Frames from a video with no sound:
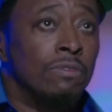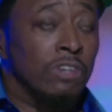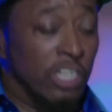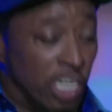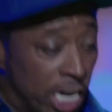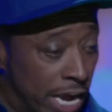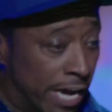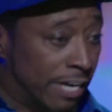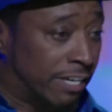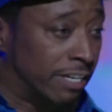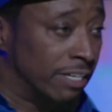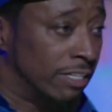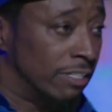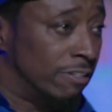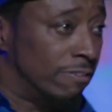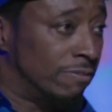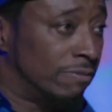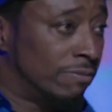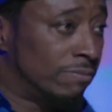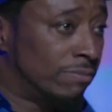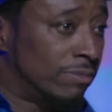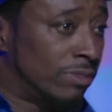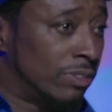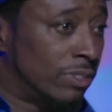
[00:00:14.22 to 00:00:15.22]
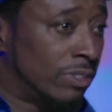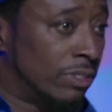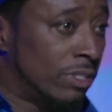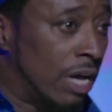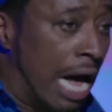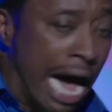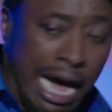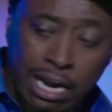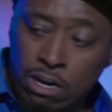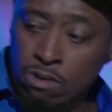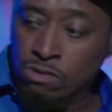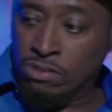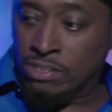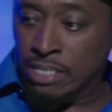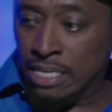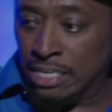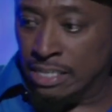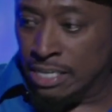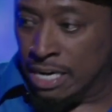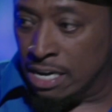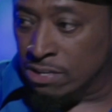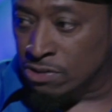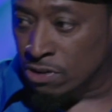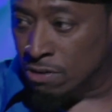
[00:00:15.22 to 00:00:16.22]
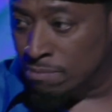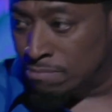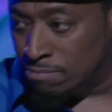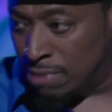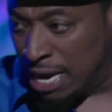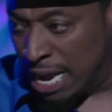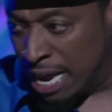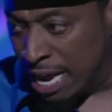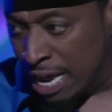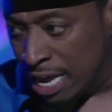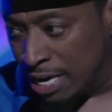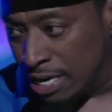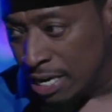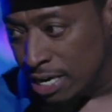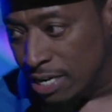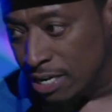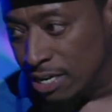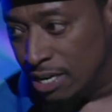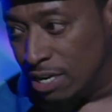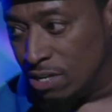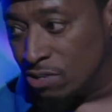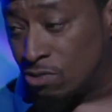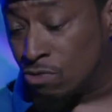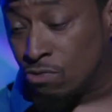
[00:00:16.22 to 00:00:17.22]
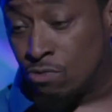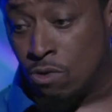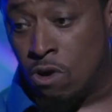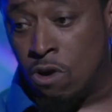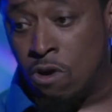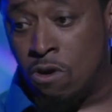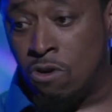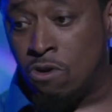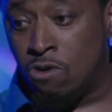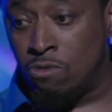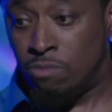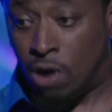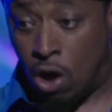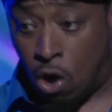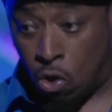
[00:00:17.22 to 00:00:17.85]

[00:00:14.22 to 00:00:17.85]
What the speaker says: Nigga, I don't think there's a man in this room